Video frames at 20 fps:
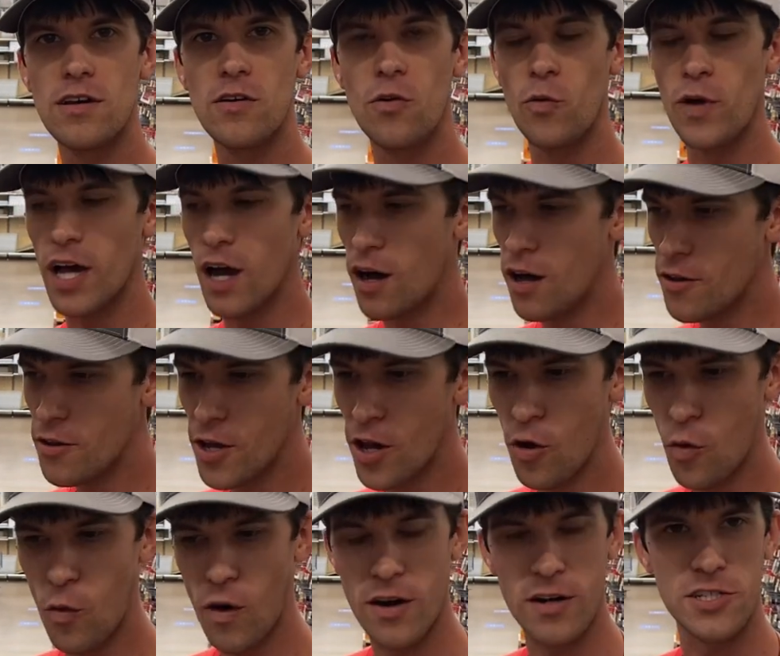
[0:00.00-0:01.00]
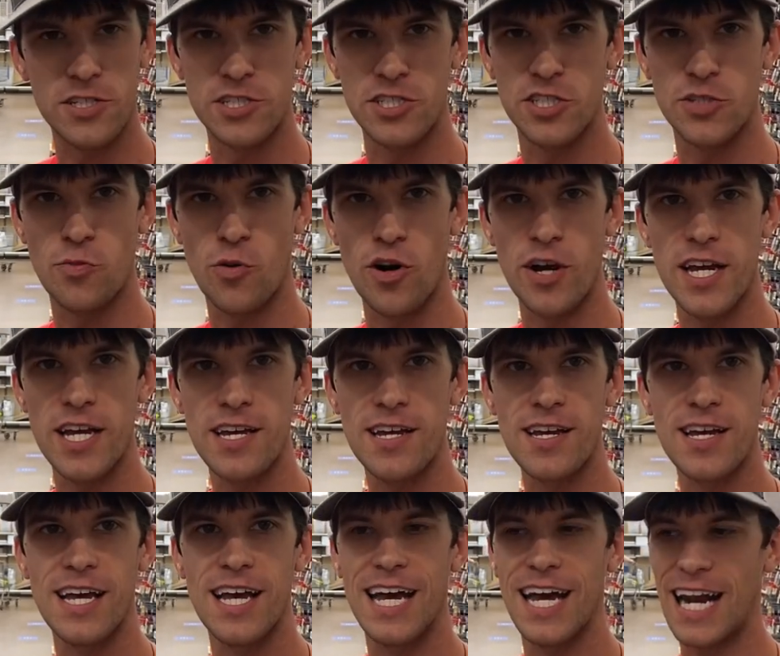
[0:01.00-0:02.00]
we all know works in spring,
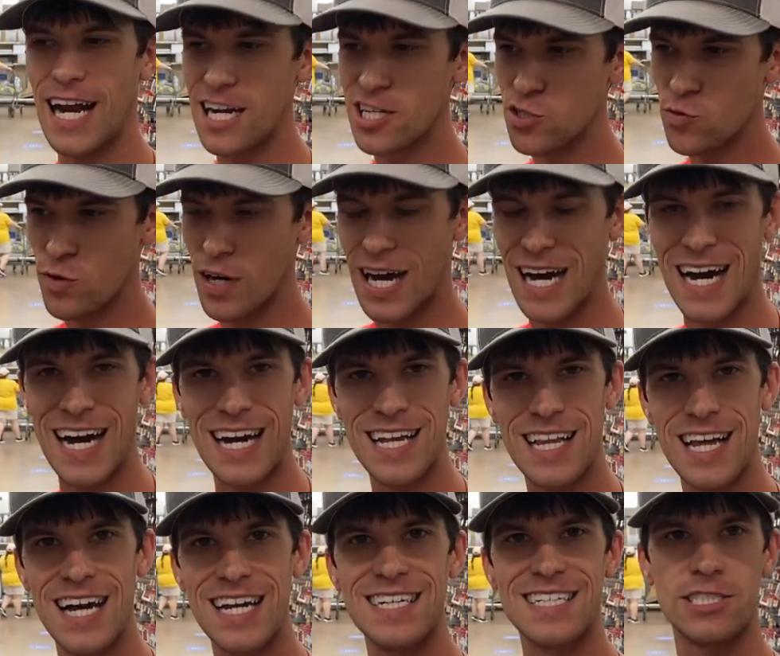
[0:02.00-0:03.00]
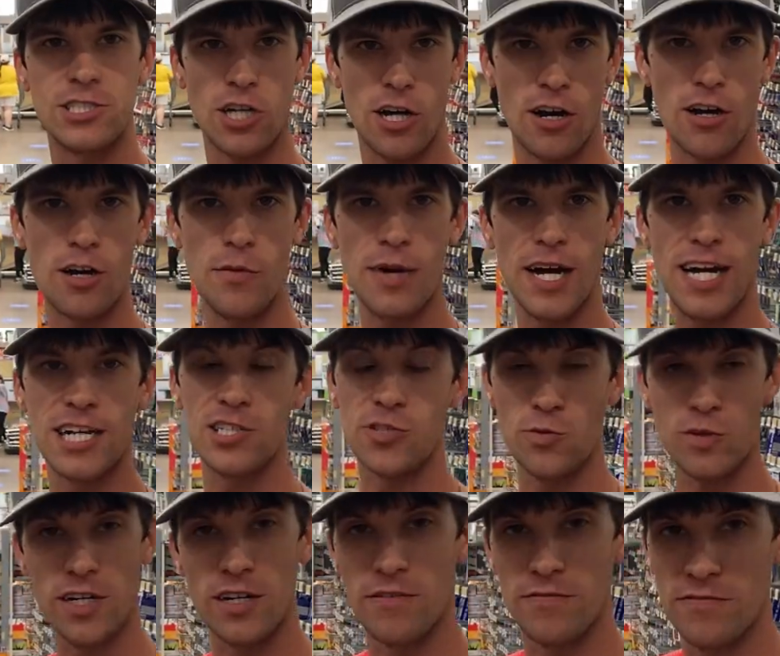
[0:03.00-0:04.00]
and I just want to highlight it and talk about it, so
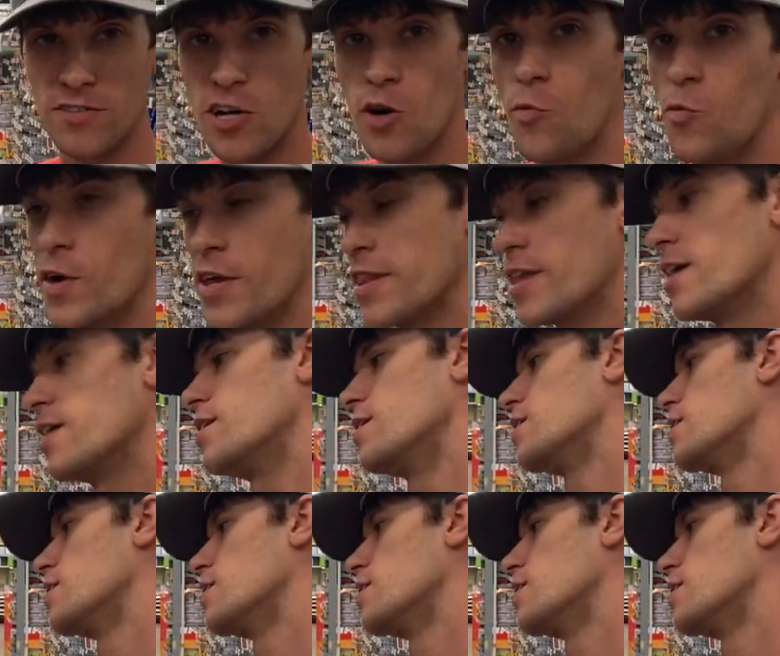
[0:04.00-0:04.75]
we're going to film with it.